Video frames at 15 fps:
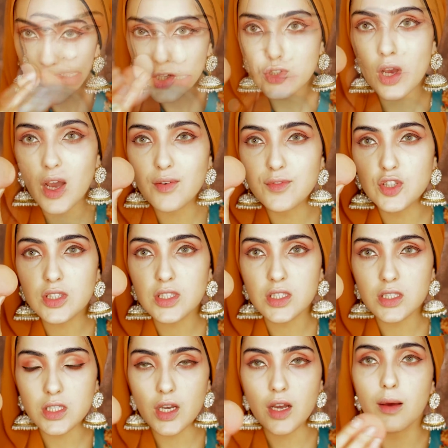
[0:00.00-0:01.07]
So I've just
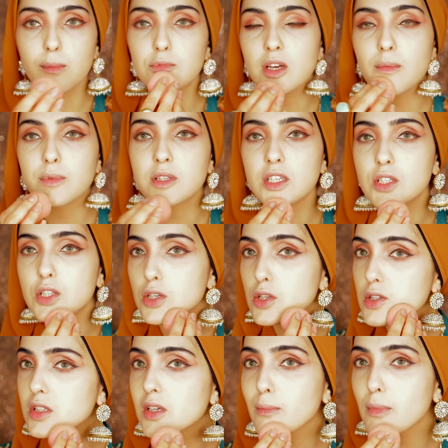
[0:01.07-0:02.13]
jumped into
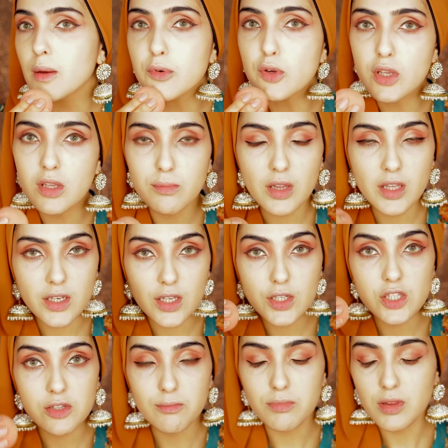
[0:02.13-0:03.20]
using my beauty blender
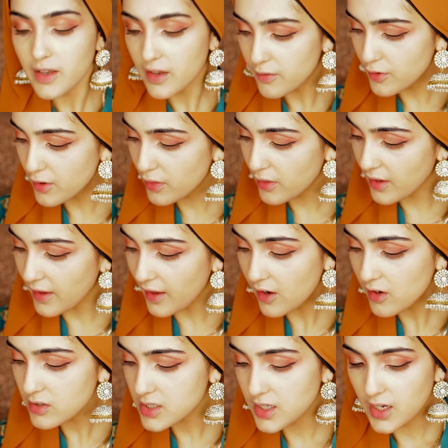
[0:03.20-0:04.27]
to blend everything
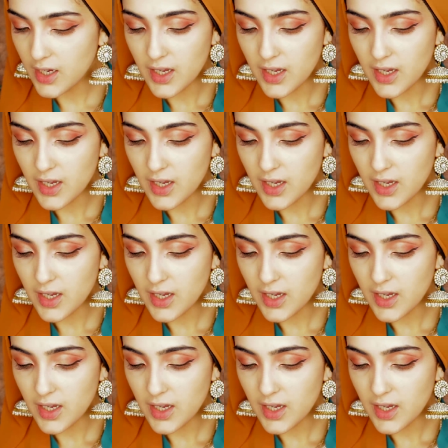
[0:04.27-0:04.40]
out.